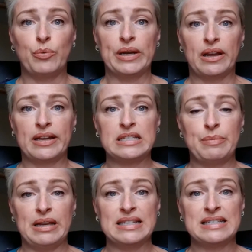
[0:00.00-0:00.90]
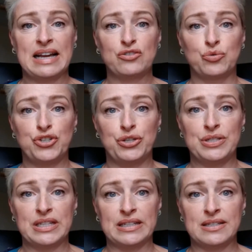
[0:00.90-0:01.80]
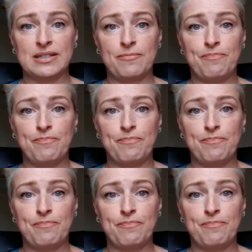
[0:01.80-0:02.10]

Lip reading: We'd like it to be in its natural juices.